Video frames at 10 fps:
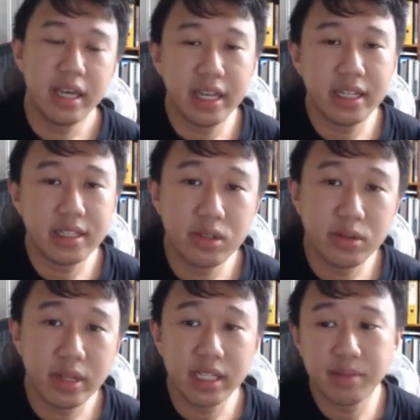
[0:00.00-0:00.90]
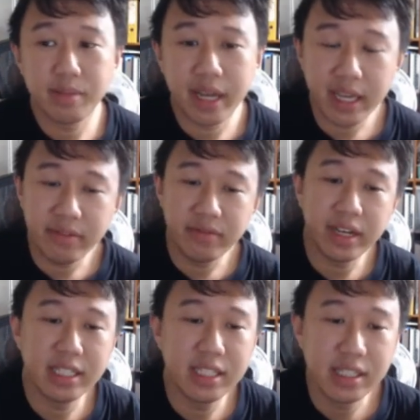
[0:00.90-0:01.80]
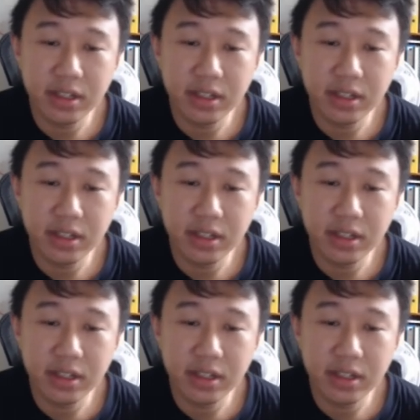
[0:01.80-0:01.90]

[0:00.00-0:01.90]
And so that's my advice